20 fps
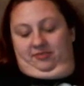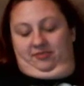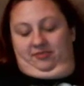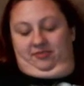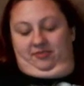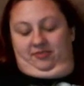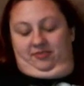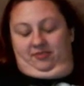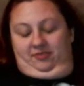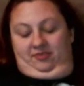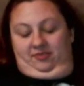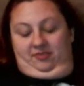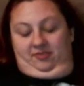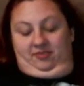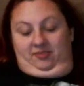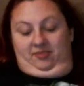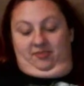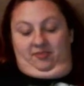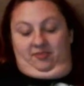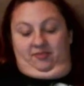
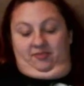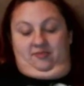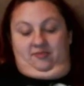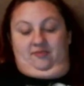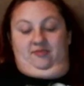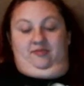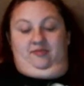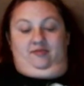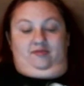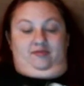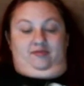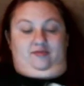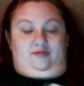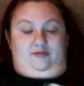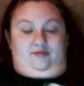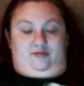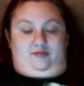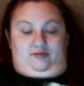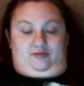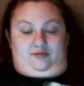
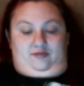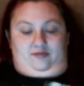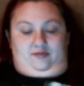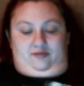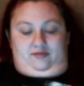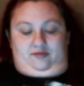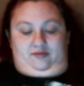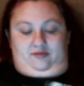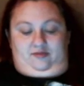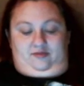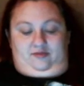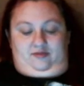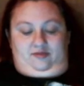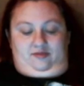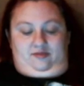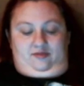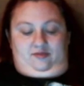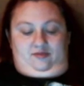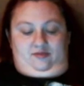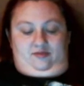
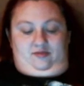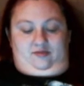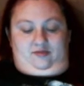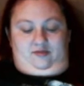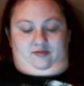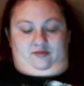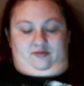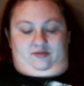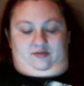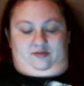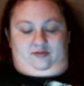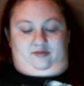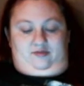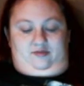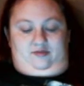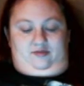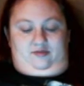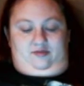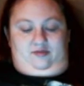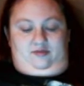
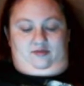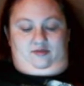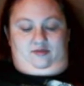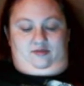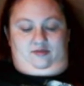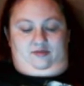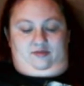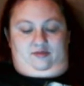(not speaking)